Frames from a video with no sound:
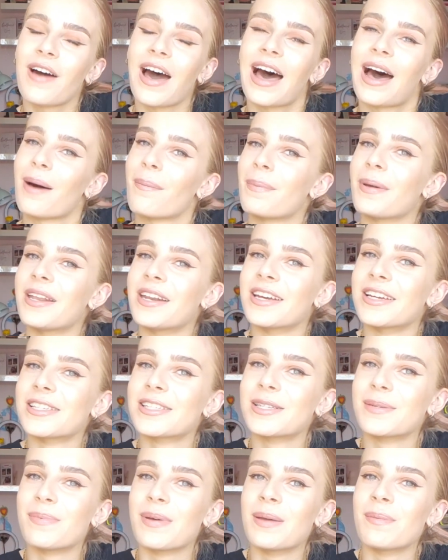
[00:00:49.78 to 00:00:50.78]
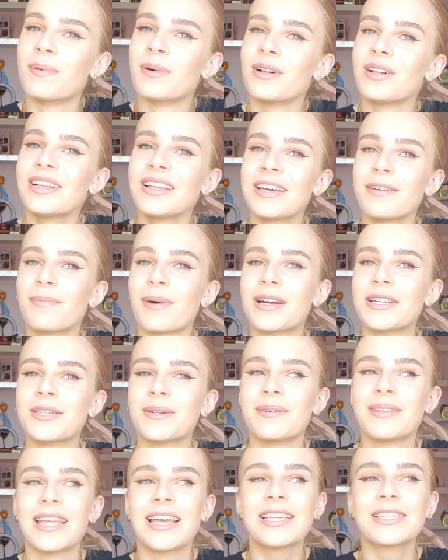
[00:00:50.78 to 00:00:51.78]
happiness to people by
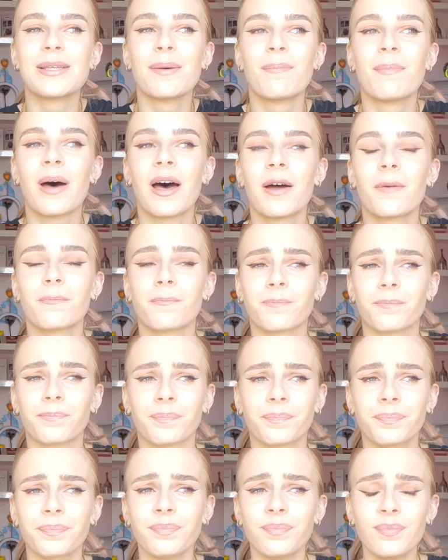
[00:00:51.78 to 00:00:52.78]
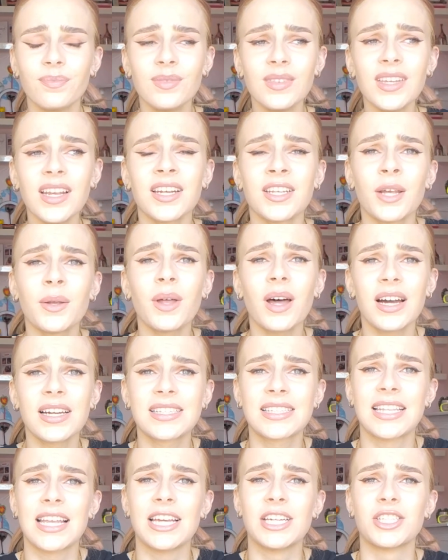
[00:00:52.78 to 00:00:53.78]
doing this, but I know that
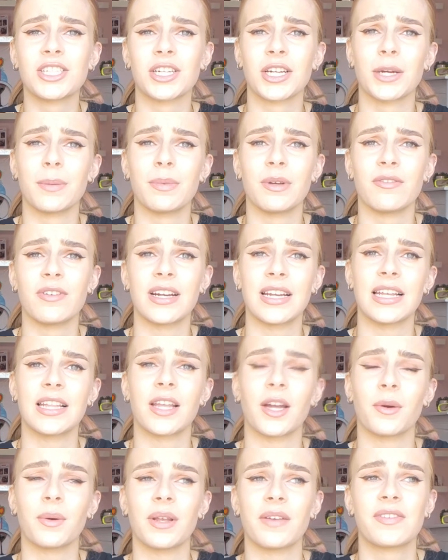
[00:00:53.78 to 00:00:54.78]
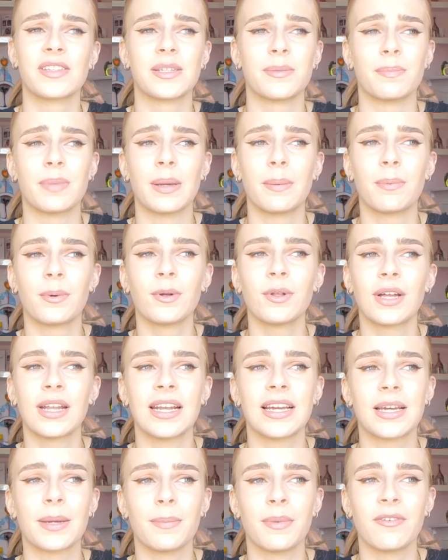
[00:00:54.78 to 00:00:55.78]
isolation can be really lonely for some people and
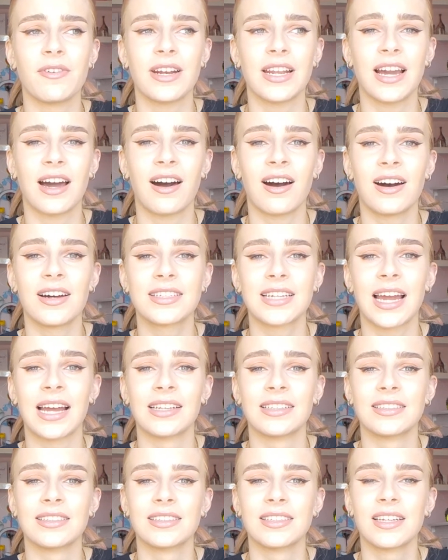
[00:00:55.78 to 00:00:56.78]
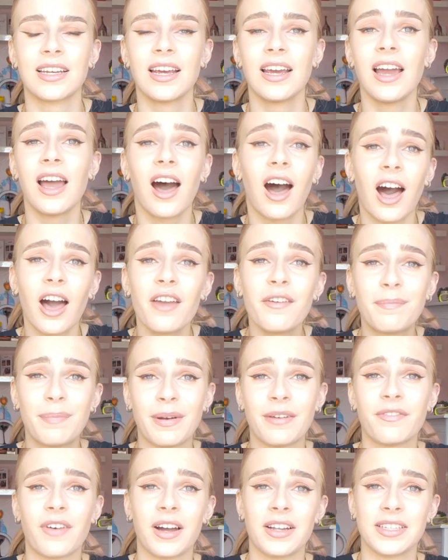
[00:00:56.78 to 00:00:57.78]
it can be really hard, and I've
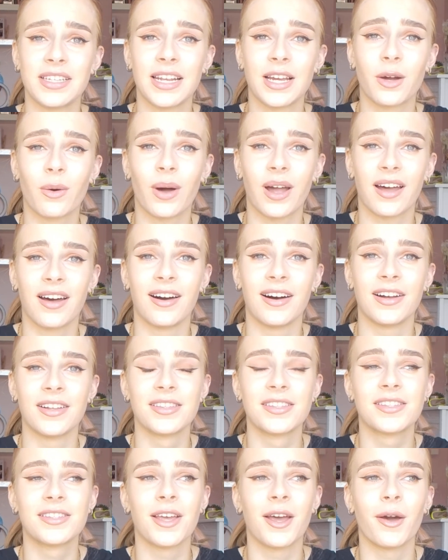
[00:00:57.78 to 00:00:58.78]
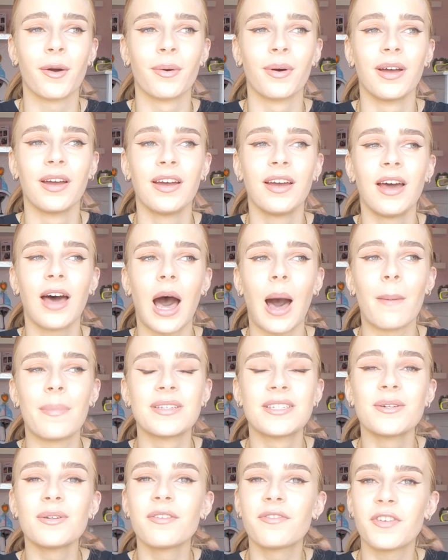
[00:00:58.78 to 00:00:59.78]
been finding it quite hard, so I'll be
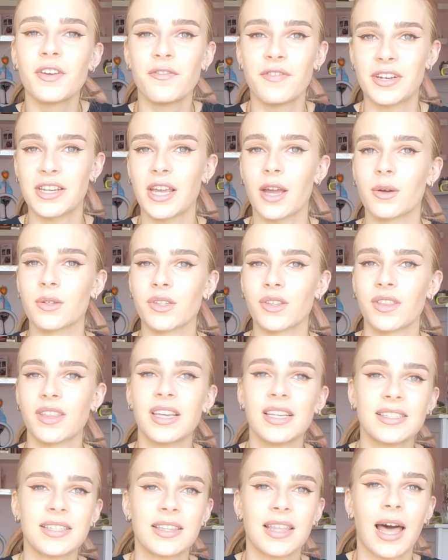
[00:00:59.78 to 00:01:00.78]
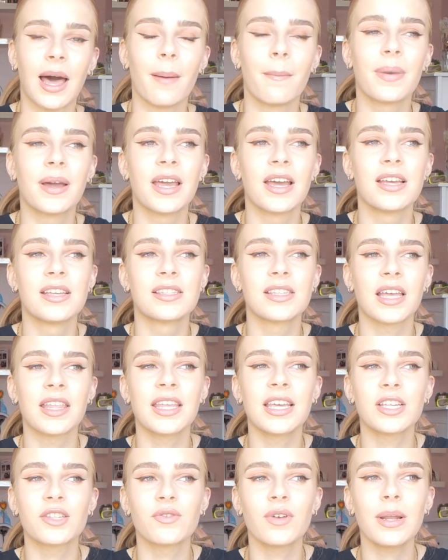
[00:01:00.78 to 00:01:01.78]
doing a few videos on things like that because I
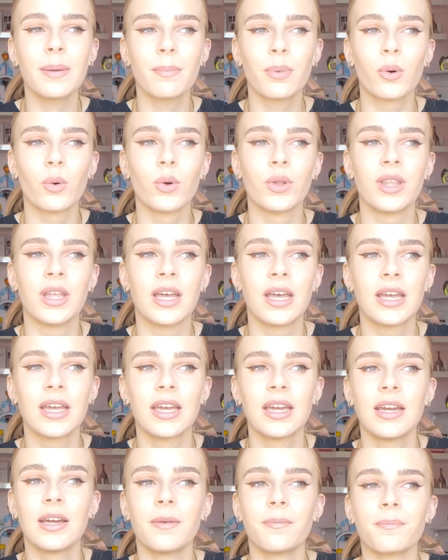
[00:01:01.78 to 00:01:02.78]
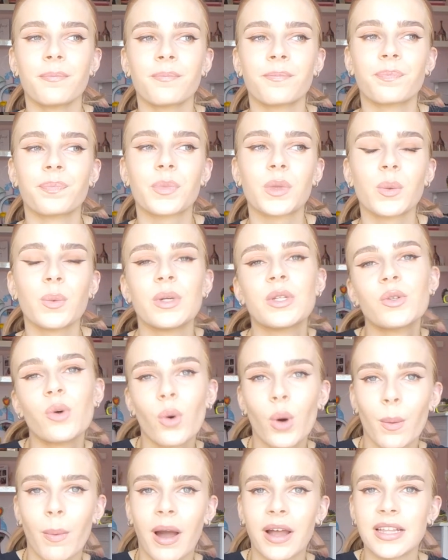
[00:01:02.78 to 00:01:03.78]
think it's really important that we
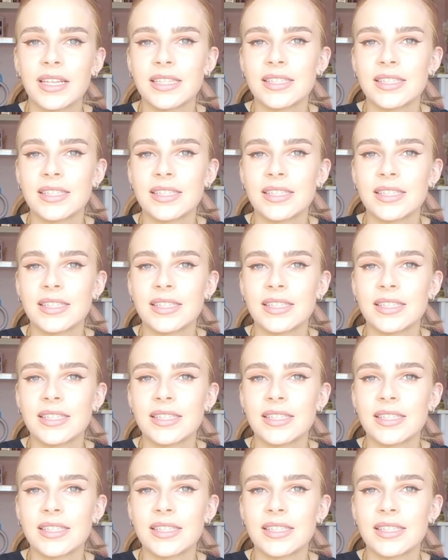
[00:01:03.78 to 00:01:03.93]
talk about these